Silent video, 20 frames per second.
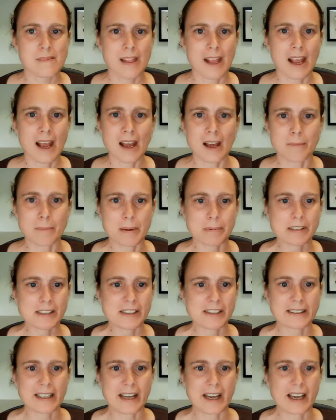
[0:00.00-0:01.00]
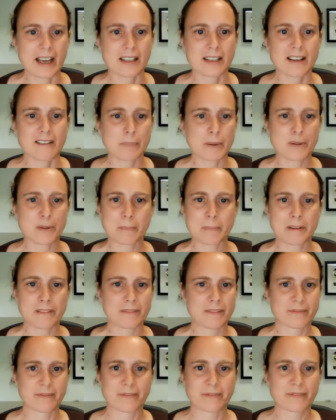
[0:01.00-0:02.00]
Yeah, people like that. And they've both
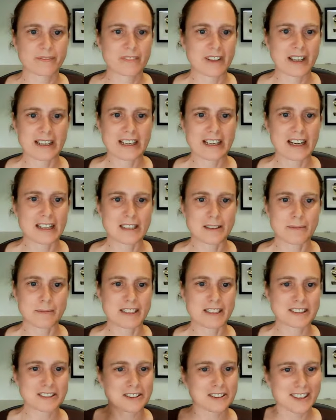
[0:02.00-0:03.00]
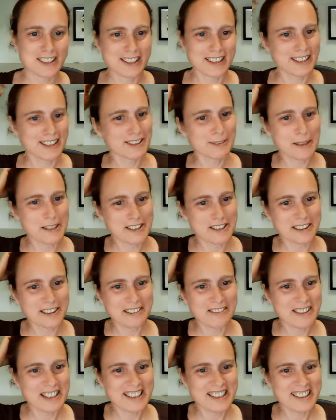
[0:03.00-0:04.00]
been very kind to me. Susan
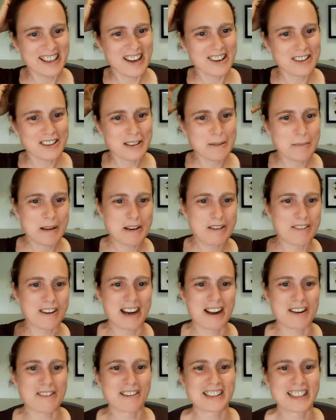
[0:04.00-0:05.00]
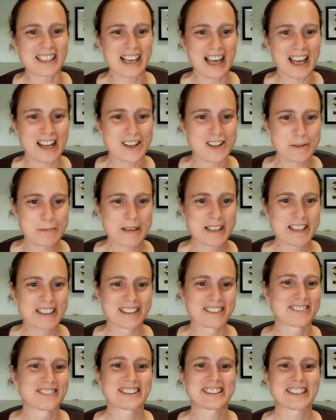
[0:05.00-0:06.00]
especially reached out to me when I won the Kennerspiel
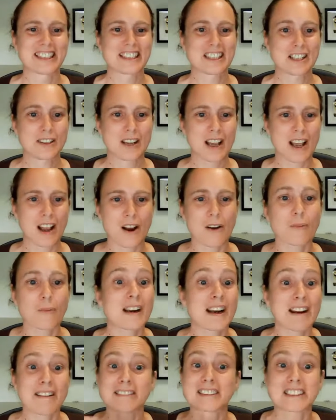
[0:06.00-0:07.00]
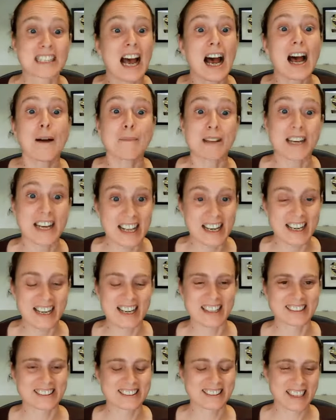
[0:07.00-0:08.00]
and was like, or when I was
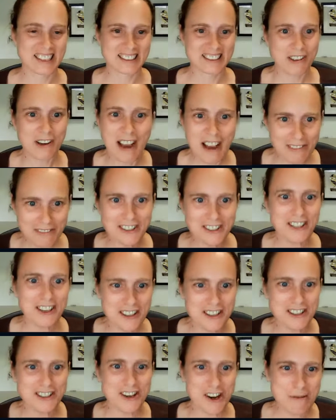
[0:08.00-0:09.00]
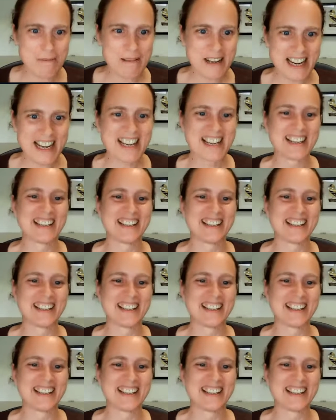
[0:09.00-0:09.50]
nominated, and said, you have to go to Germany.